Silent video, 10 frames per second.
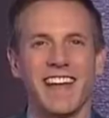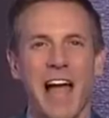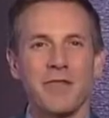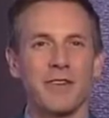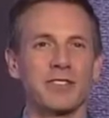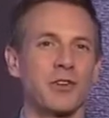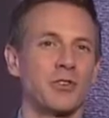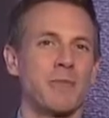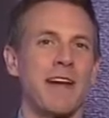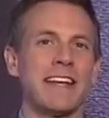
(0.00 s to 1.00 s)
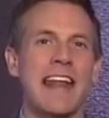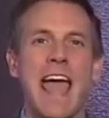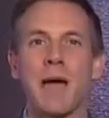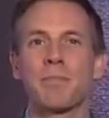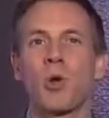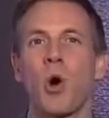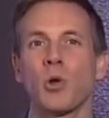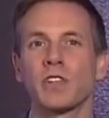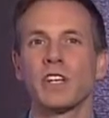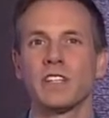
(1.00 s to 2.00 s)
I first told you about an app
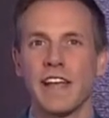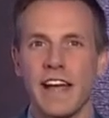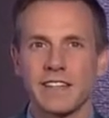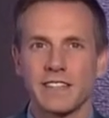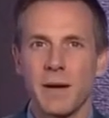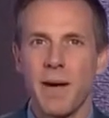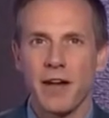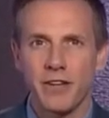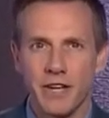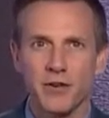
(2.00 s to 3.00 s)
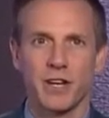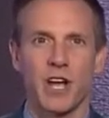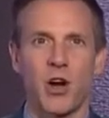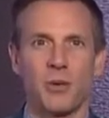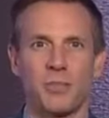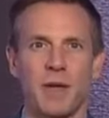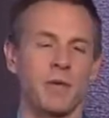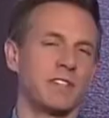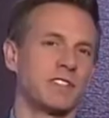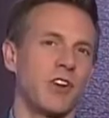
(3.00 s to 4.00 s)
called CollX about a year ago. It
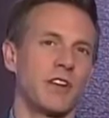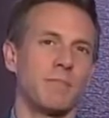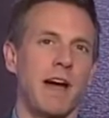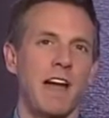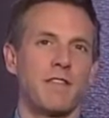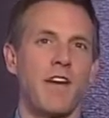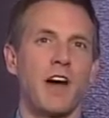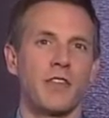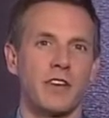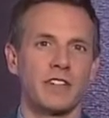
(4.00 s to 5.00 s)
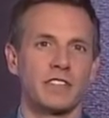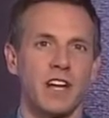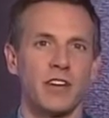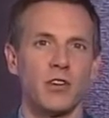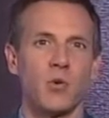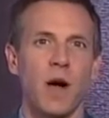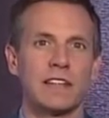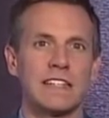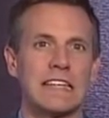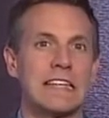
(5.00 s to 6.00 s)
was started by a father and son who
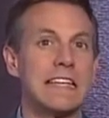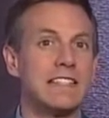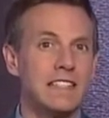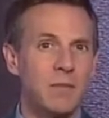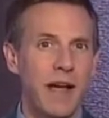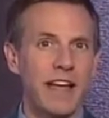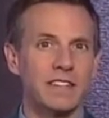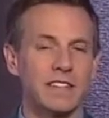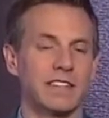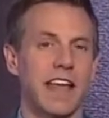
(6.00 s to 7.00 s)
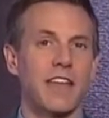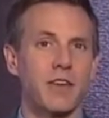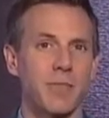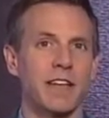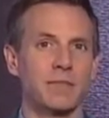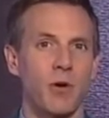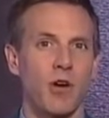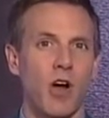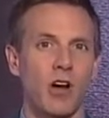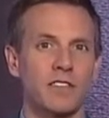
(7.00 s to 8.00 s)
wanted an easy way to scan their baseball
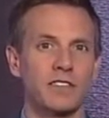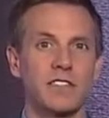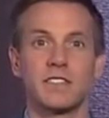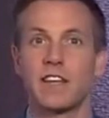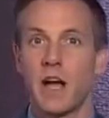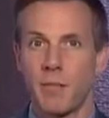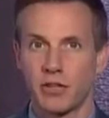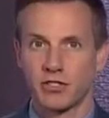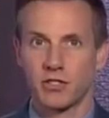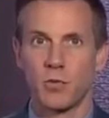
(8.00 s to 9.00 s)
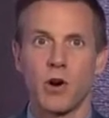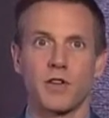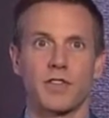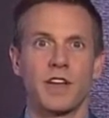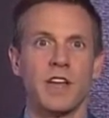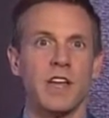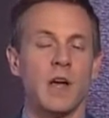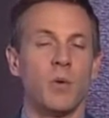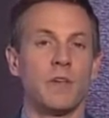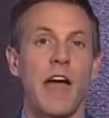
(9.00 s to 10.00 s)
cards to see how much they're worth.
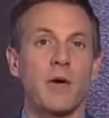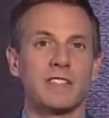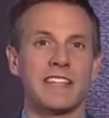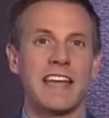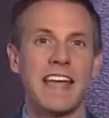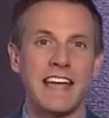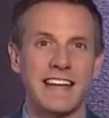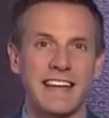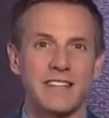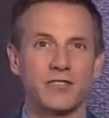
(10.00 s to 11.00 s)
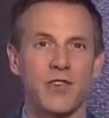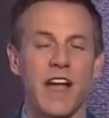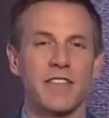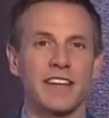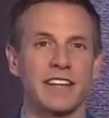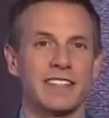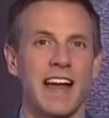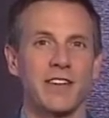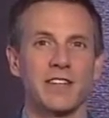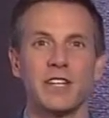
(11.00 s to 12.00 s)
Well, now it's a hit, and it's driving an
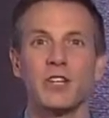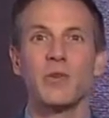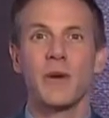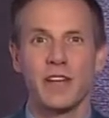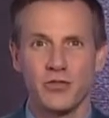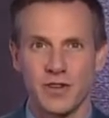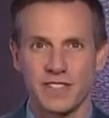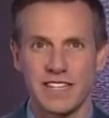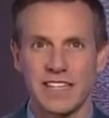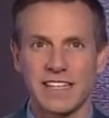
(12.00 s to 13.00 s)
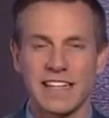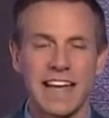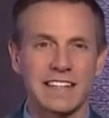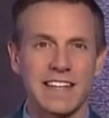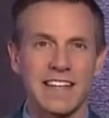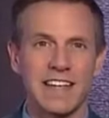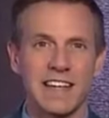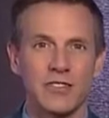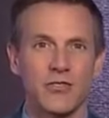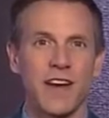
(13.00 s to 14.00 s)
entirely new interest in collecting,
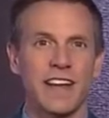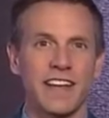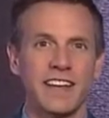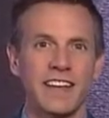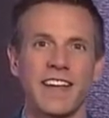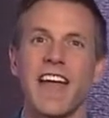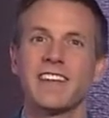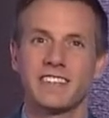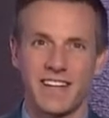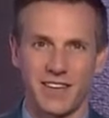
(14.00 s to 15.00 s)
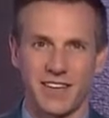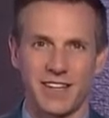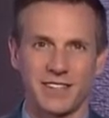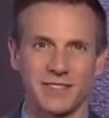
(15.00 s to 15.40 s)
trading, and selling.